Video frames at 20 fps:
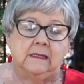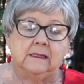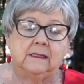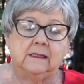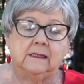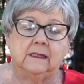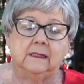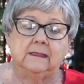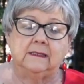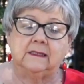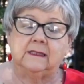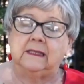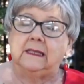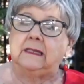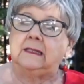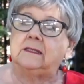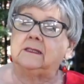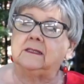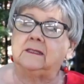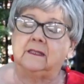6
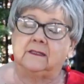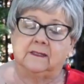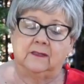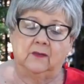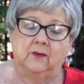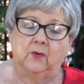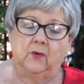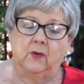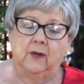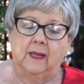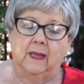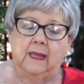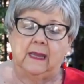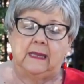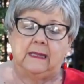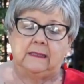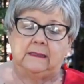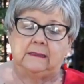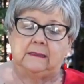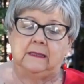things does the Lord
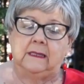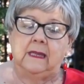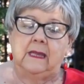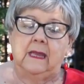hate,